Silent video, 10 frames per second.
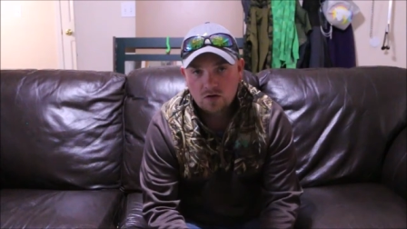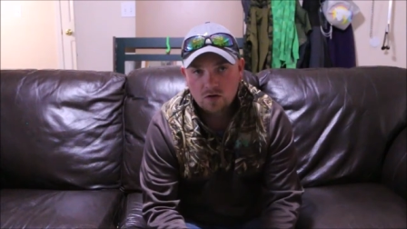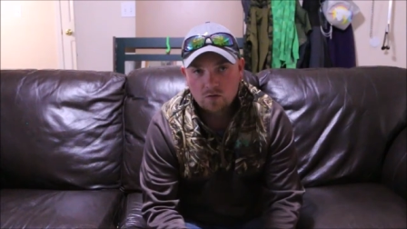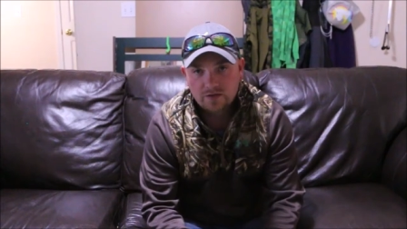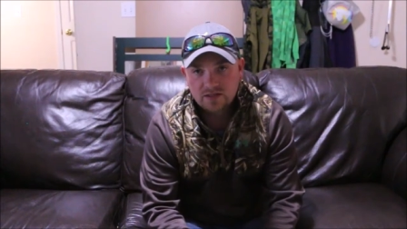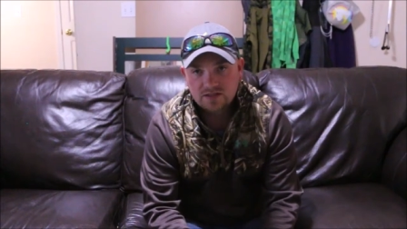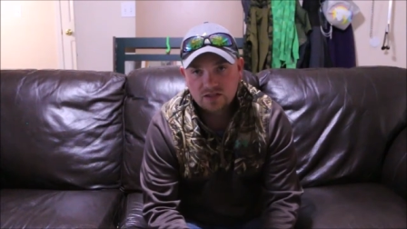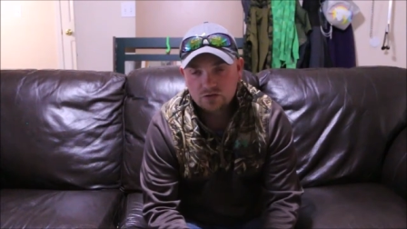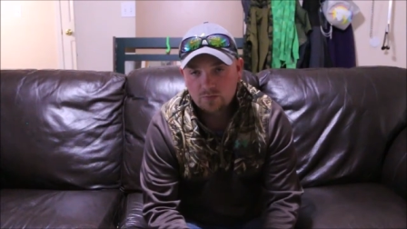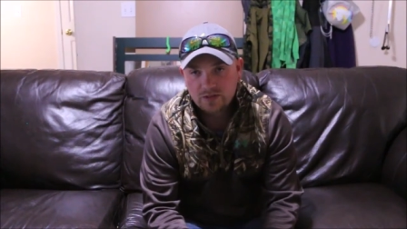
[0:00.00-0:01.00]
Only
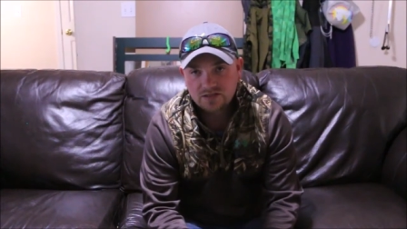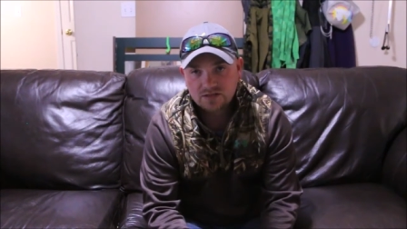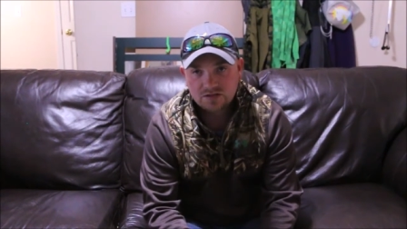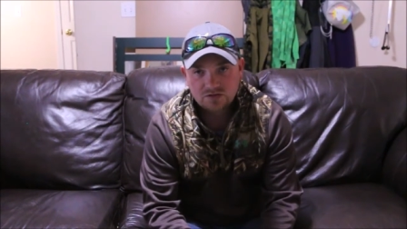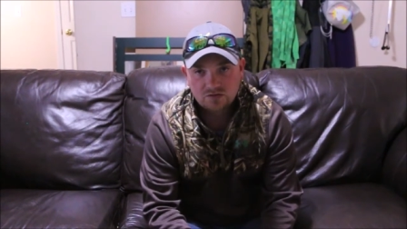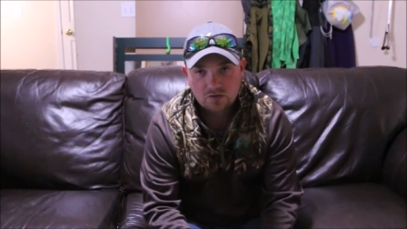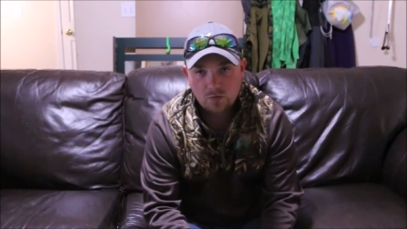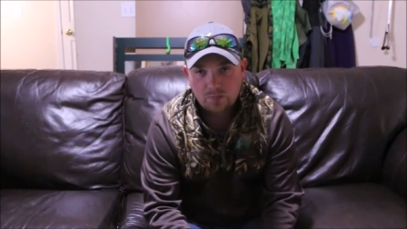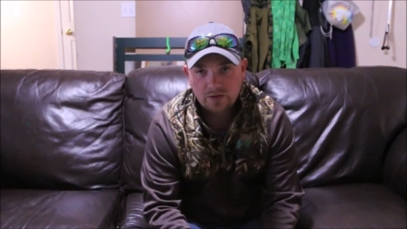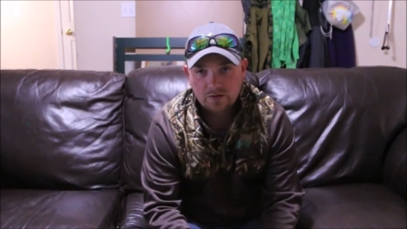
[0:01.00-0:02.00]
essential businesses are
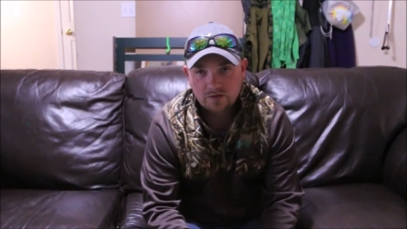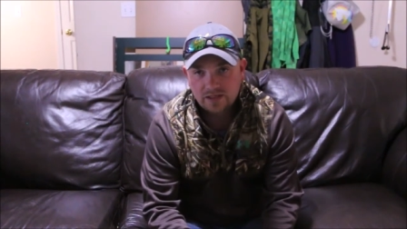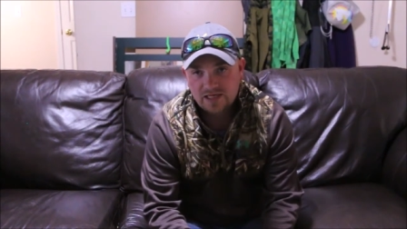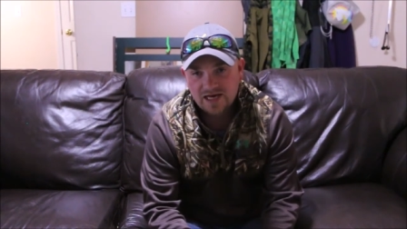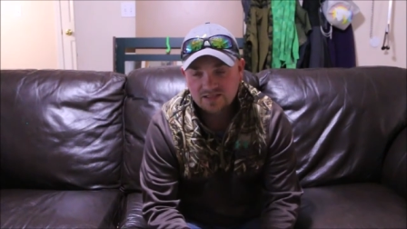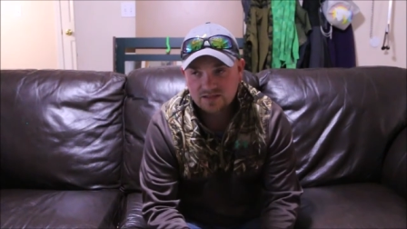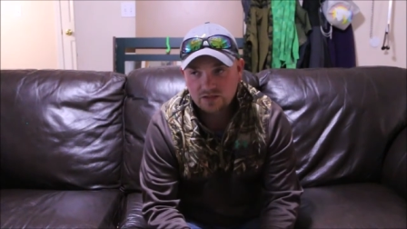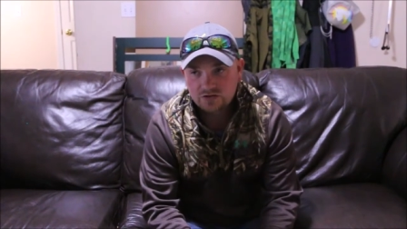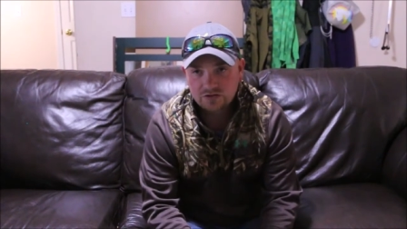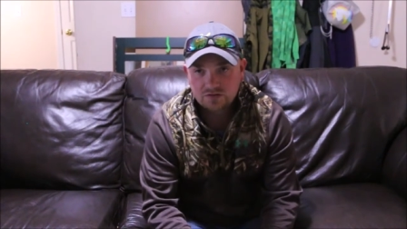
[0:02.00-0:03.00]
open, like gas
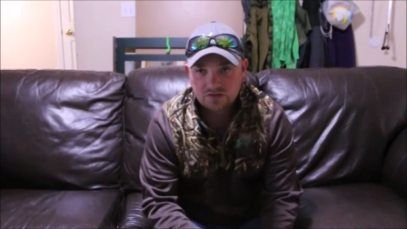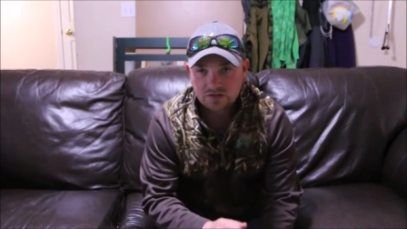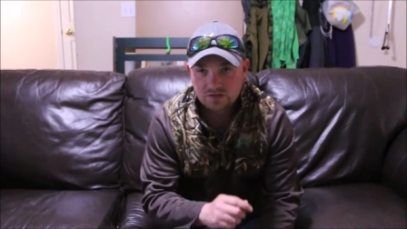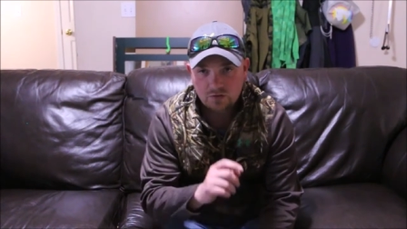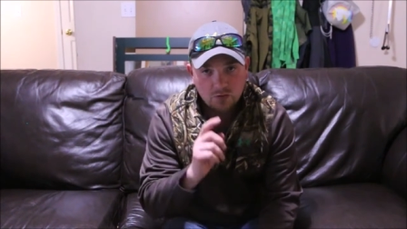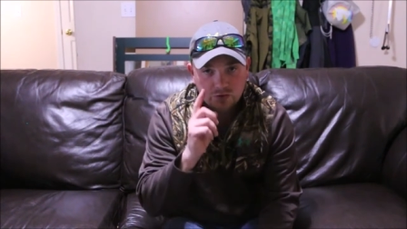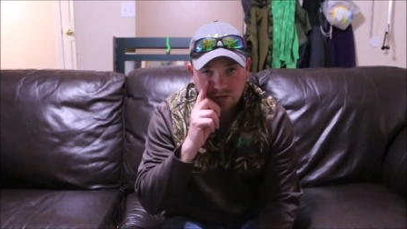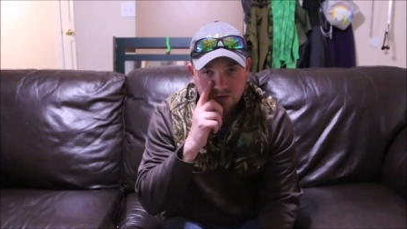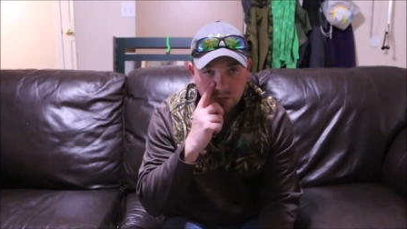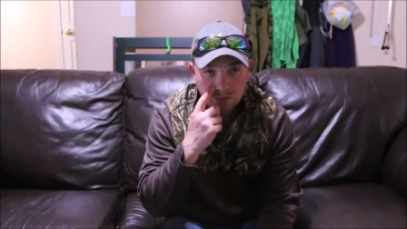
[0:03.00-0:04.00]
stations and grocery
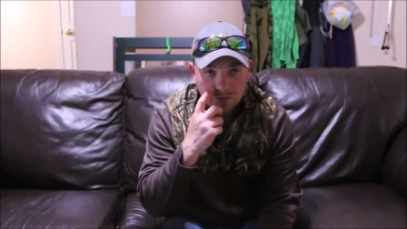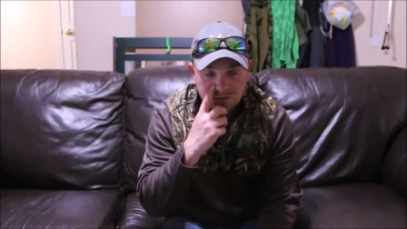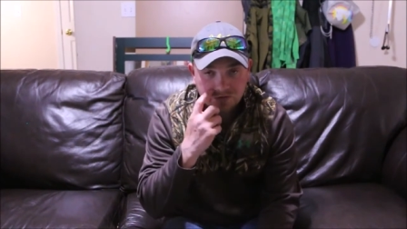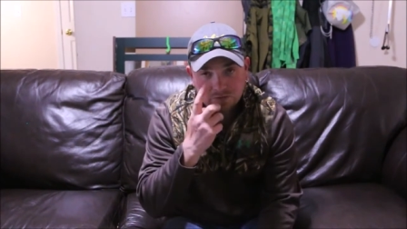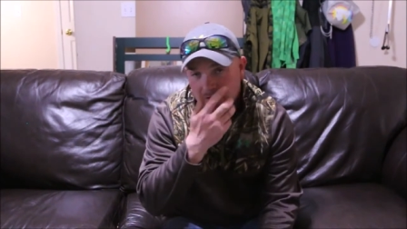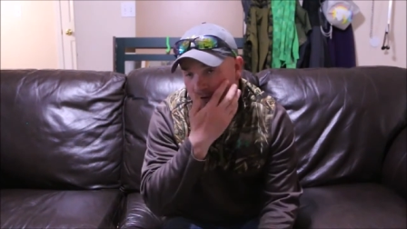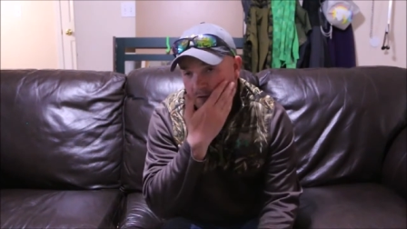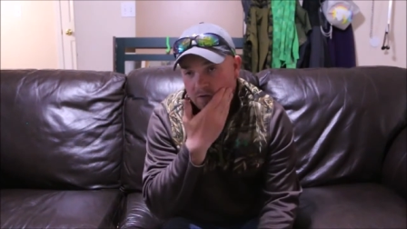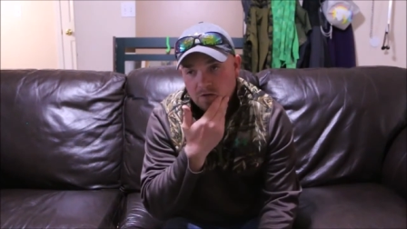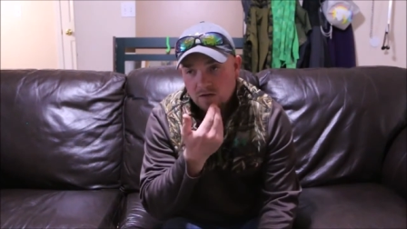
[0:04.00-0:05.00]
stores and
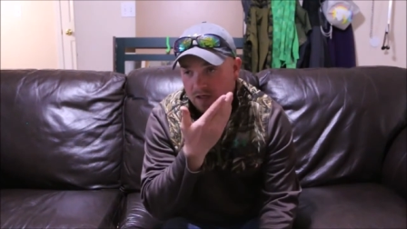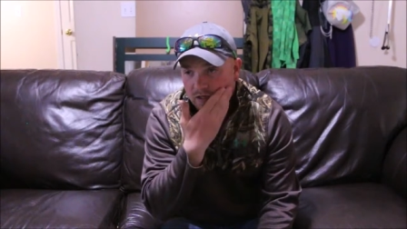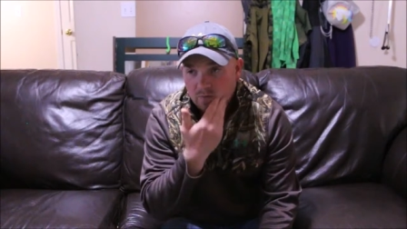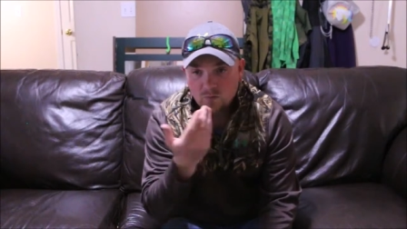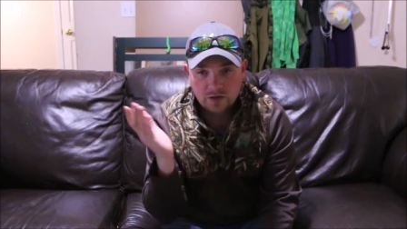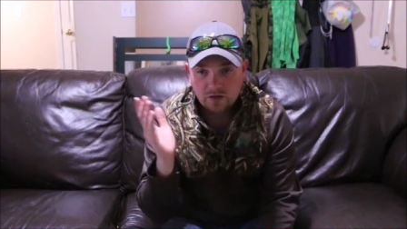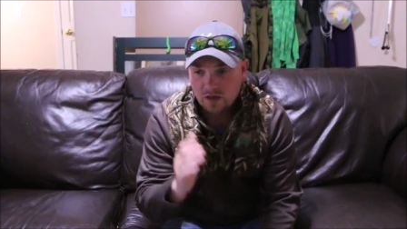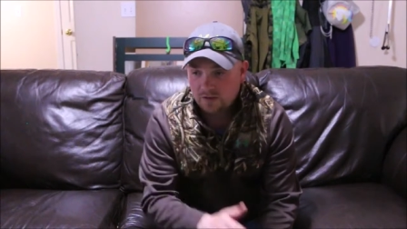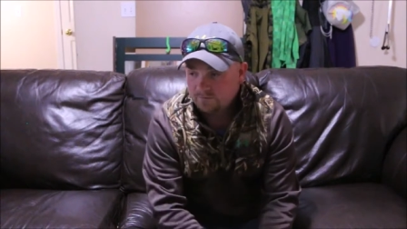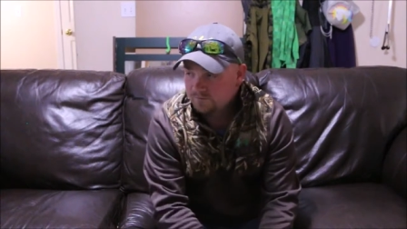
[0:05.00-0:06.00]
whatnot.